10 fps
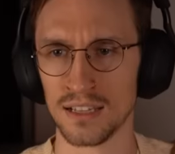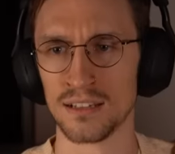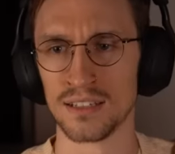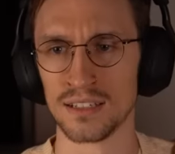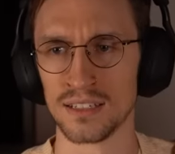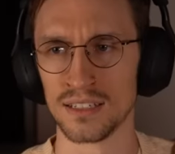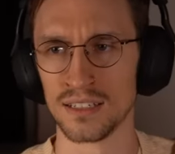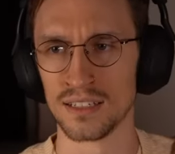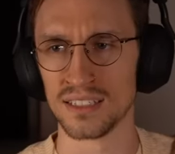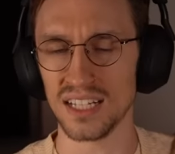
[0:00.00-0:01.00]
Then Master Ooh.
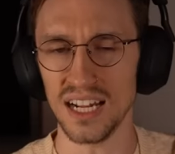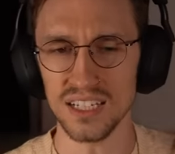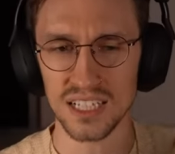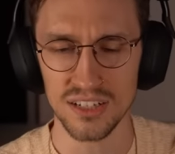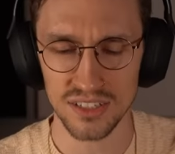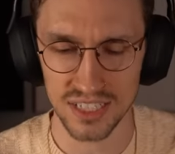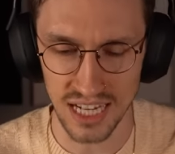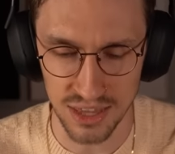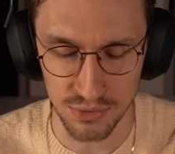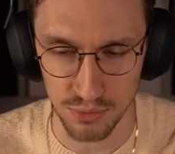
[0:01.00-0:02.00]
Did I just hear
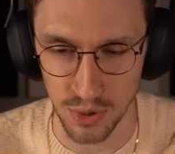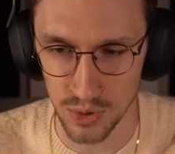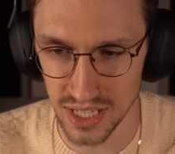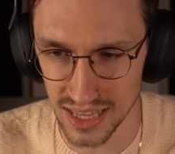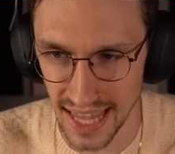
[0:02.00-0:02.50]
Seth Rogen